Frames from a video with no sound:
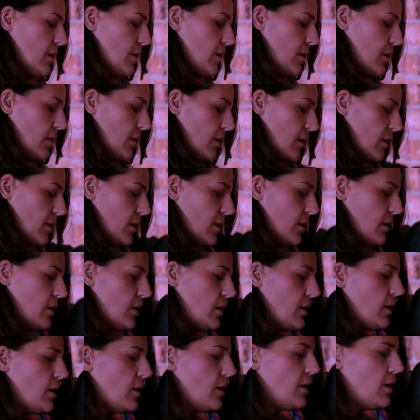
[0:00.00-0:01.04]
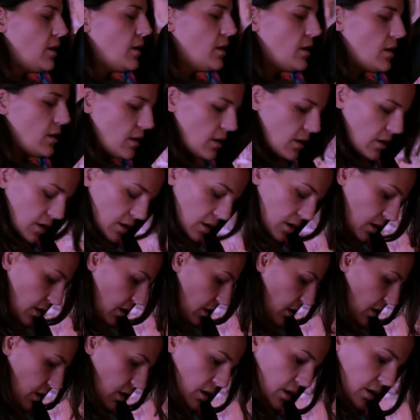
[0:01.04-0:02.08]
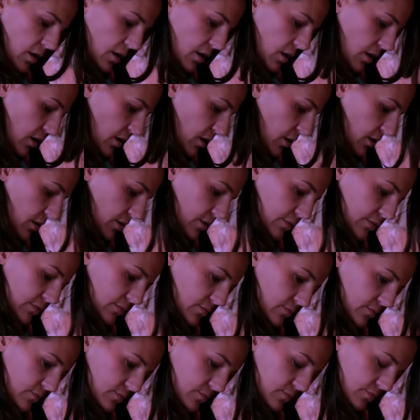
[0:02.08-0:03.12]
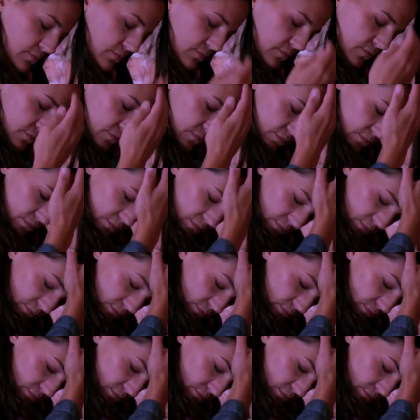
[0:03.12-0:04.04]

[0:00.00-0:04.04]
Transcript: life. You'll be there. And the Lord who said he will do it when the time